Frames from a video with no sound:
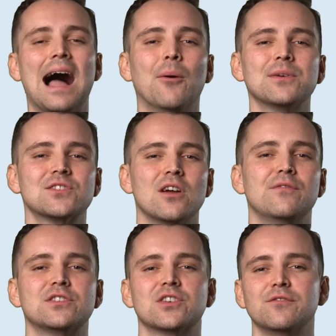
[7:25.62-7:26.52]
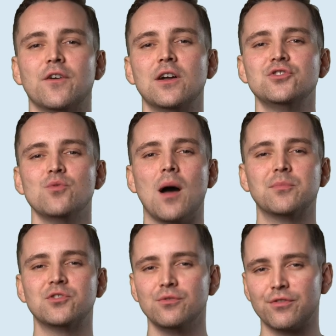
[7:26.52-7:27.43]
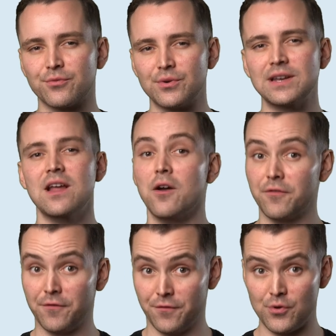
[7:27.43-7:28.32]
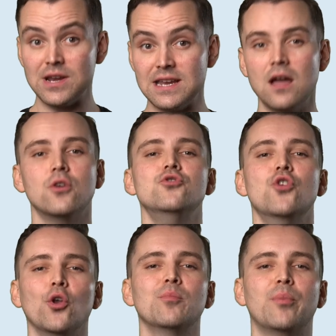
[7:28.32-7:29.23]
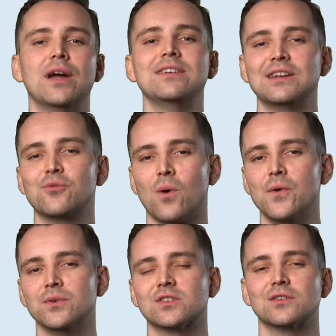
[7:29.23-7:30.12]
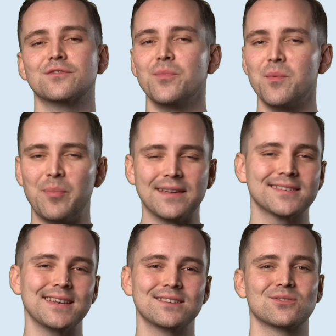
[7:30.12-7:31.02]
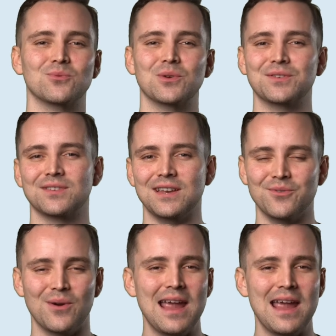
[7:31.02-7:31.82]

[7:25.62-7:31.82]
Our service can find you up to 3 free, non-binding quotes from the best installers in your